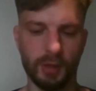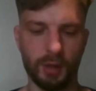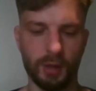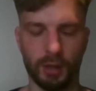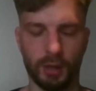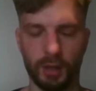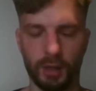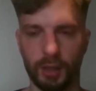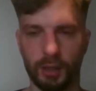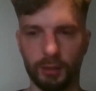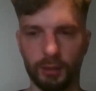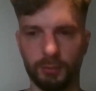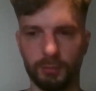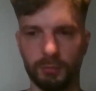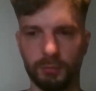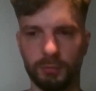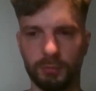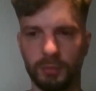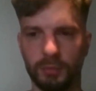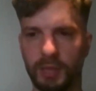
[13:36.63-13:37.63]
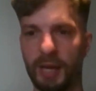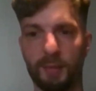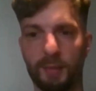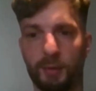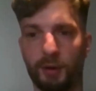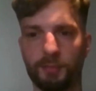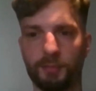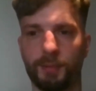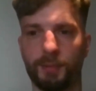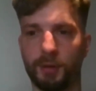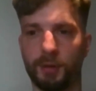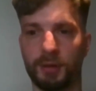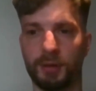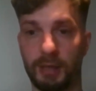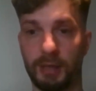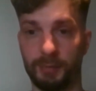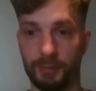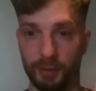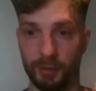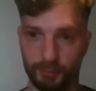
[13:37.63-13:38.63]
Yeah, by
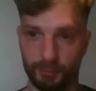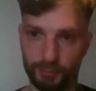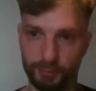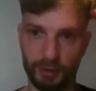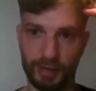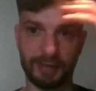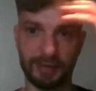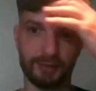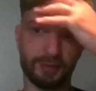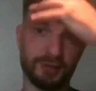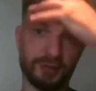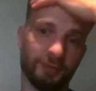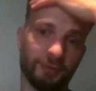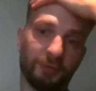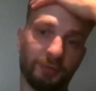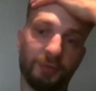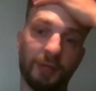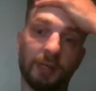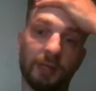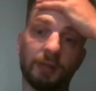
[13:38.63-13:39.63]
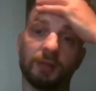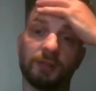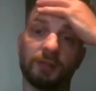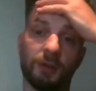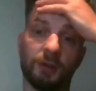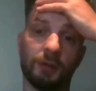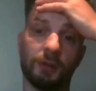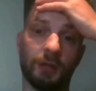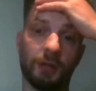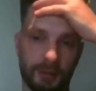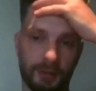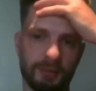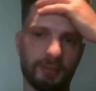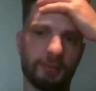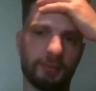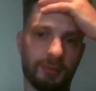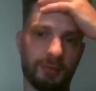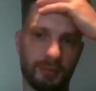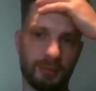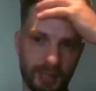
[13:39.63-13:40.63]
keeping on practicing things, and
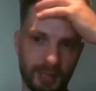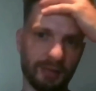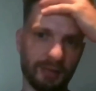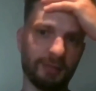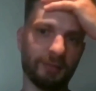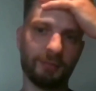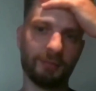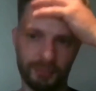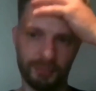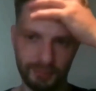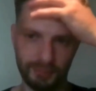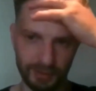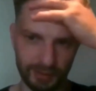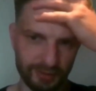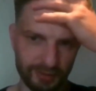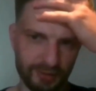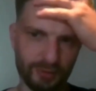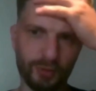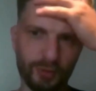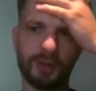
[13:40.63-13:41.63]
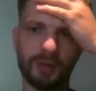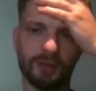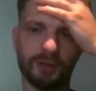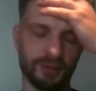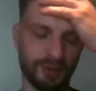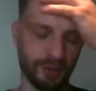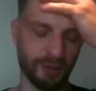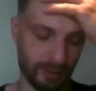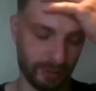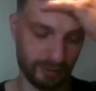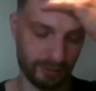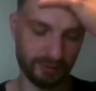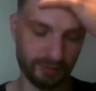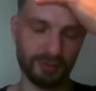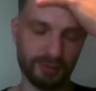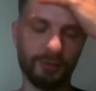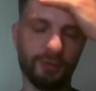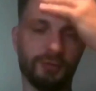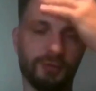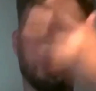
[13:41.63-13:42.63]
then it's quicker to
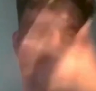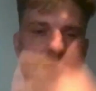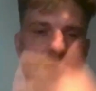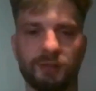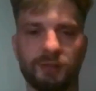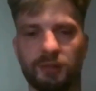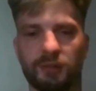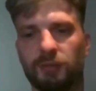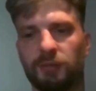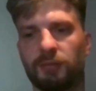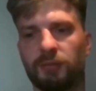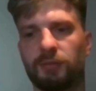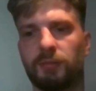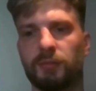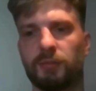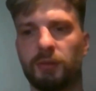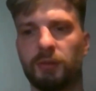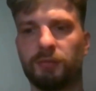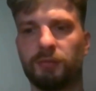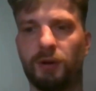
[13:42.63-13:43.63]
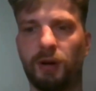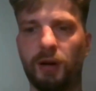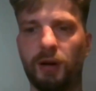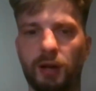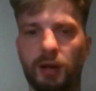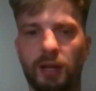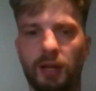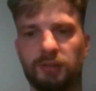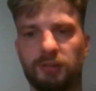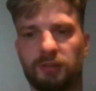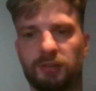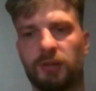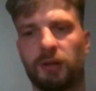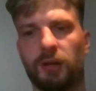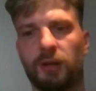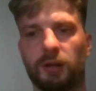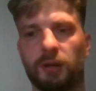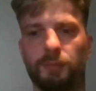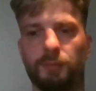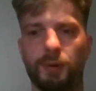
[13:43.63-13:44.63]
do things and far less
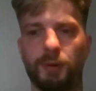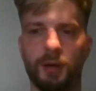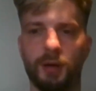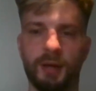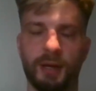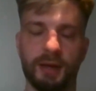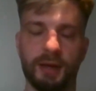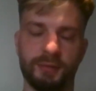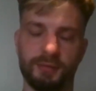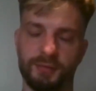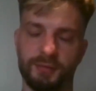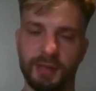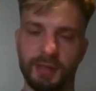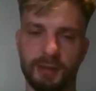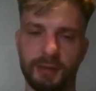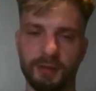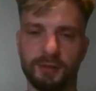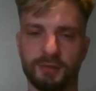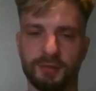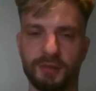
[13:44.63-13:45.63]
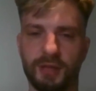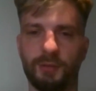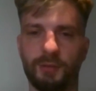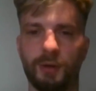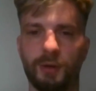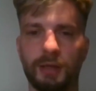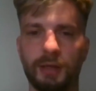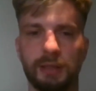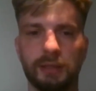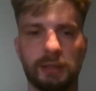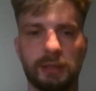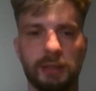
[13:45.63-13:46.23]
kind of burnout feelings that way.